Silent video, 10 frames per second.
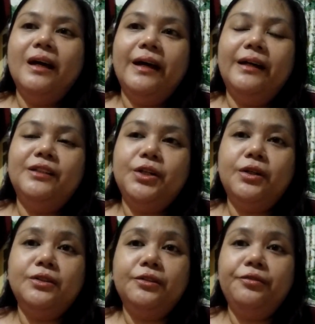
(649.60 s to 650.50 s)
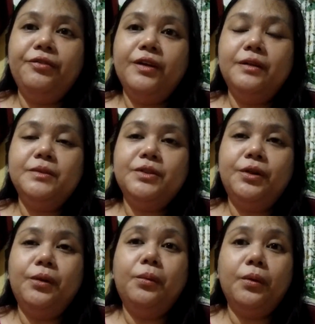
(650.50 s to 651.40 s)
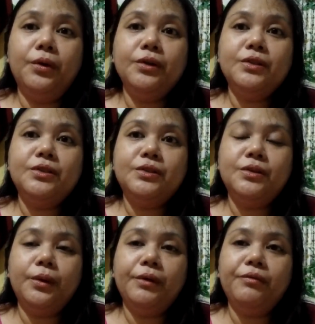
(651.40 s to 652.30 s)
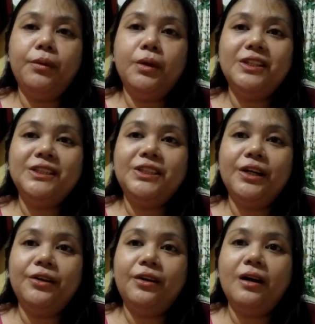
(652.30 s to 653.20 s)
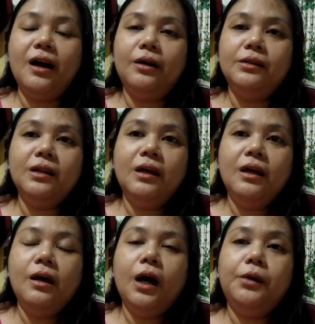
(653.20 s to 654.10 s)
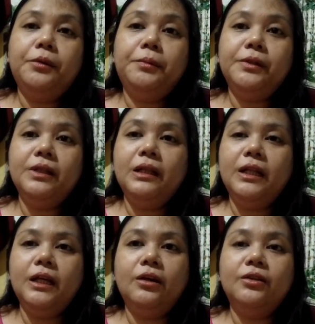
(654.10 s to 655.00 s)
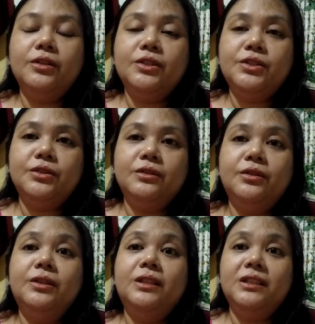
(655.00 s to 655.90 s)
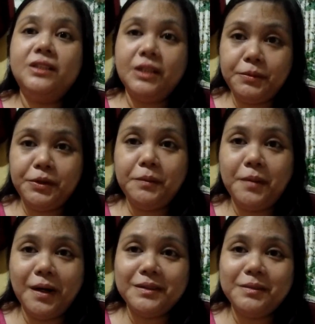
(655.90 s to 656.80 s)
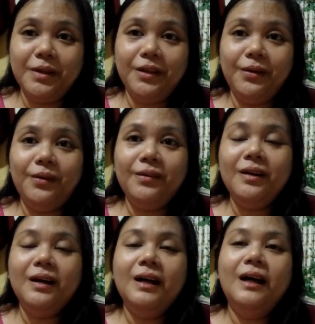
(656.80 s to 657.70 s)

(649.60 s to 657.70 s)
and she also films her works. So if you want to check her out, I will put the link on the description box below.